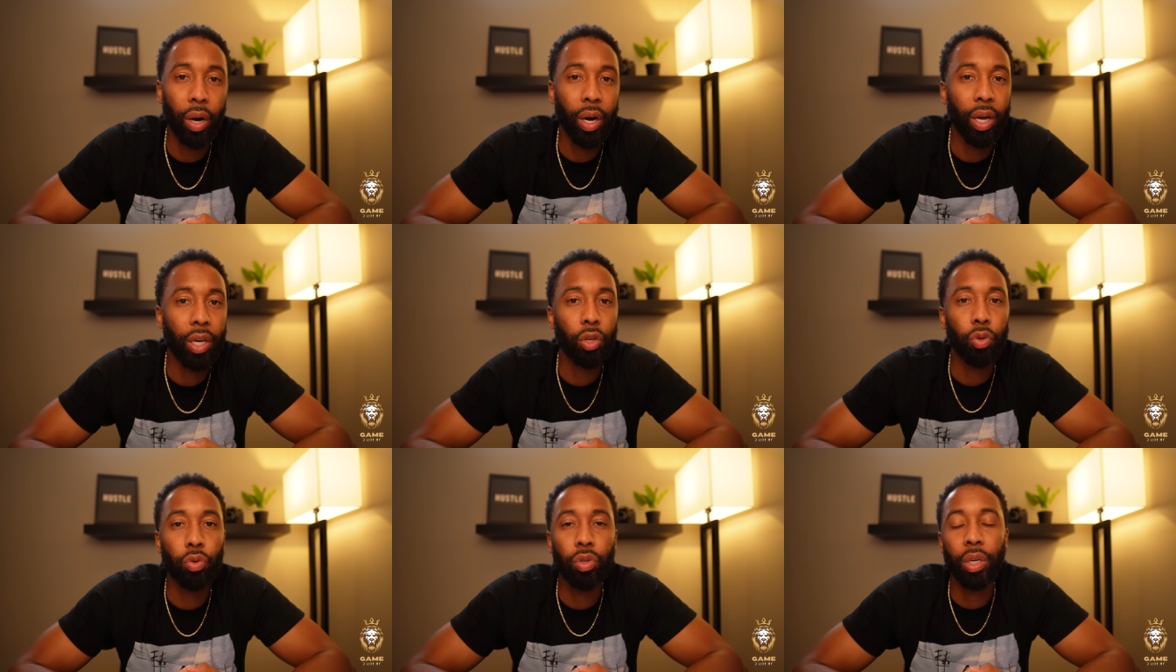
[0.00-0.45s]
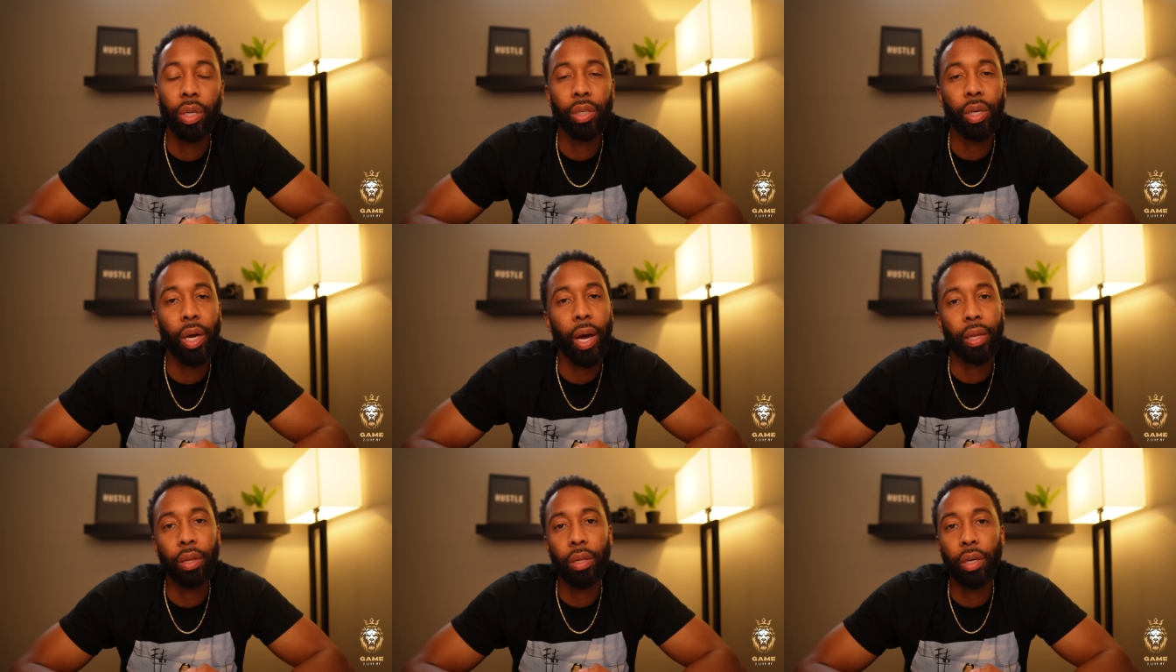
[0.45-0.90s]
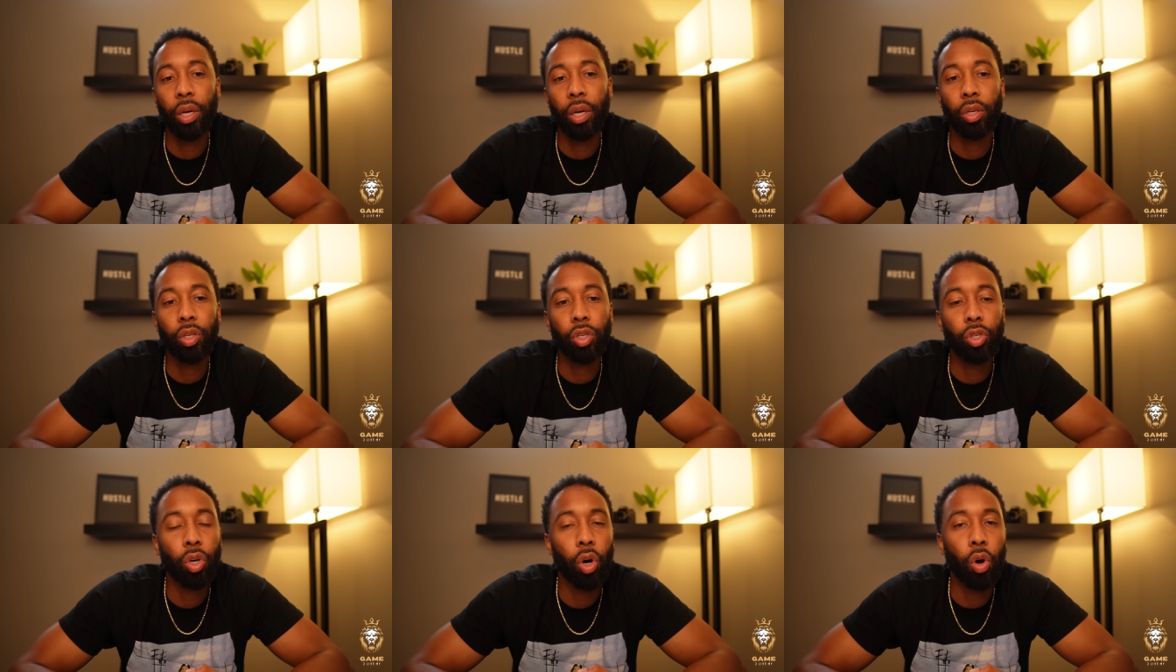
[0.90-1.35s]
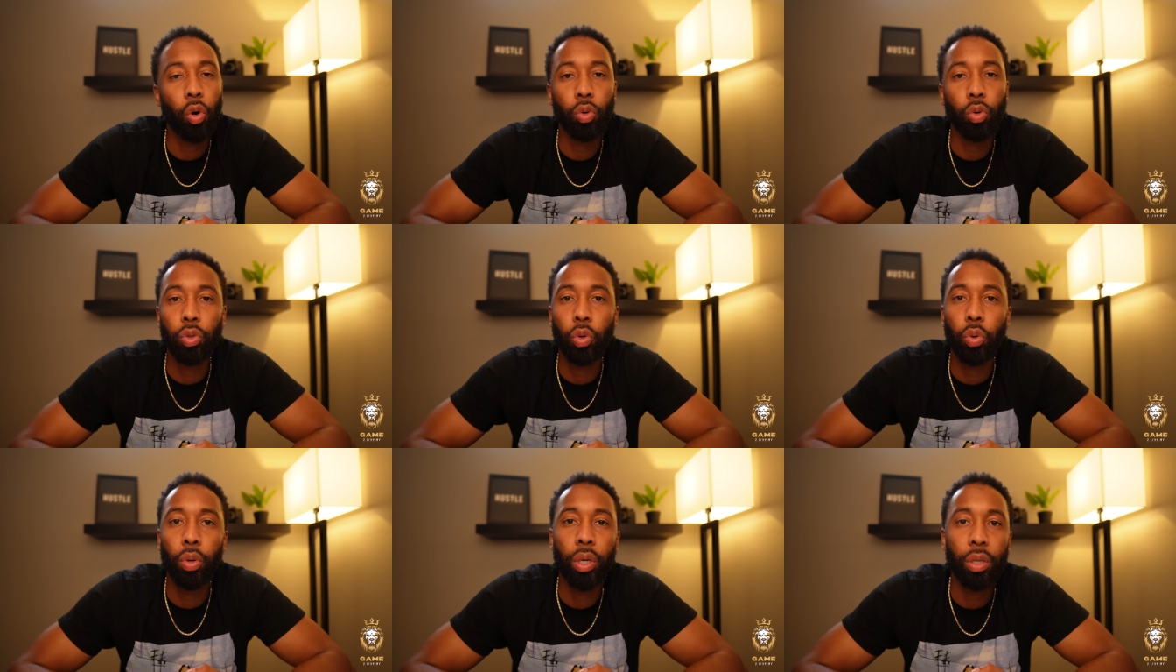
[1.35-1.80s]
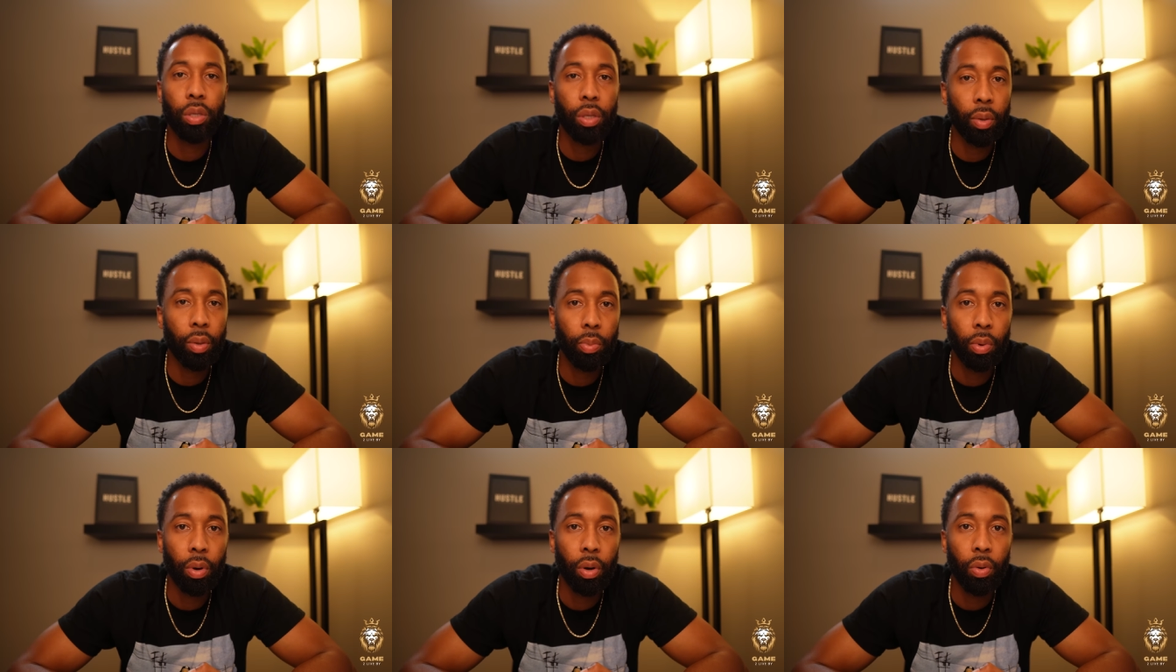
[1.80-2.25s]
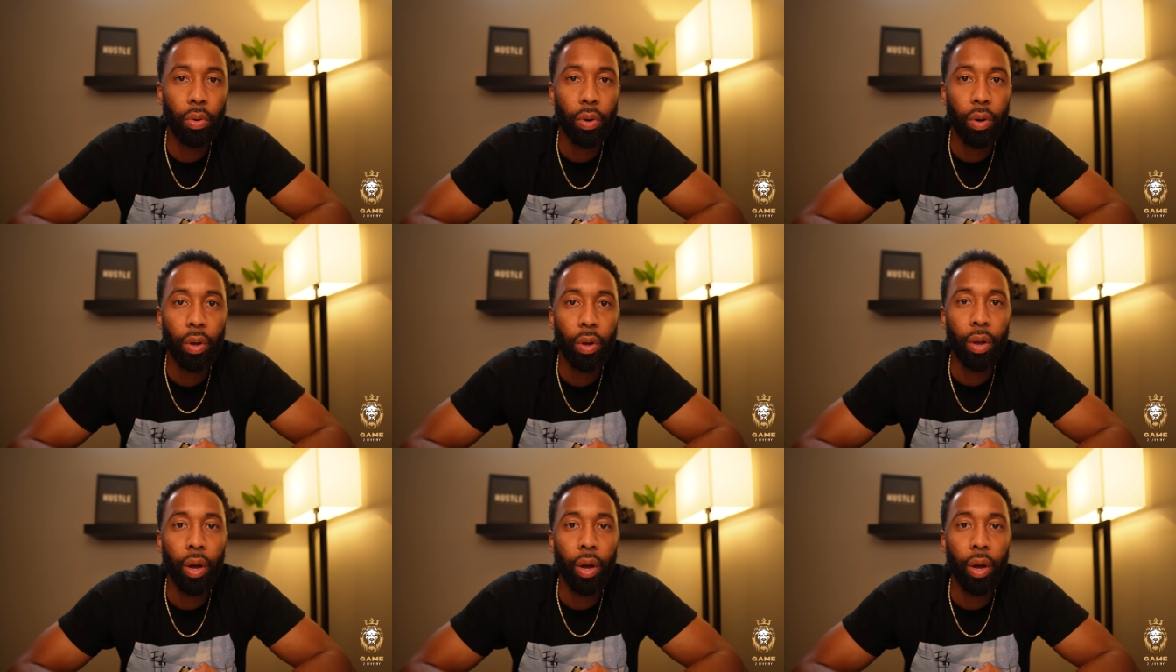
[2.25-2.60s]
And you just got things so twisted, bro.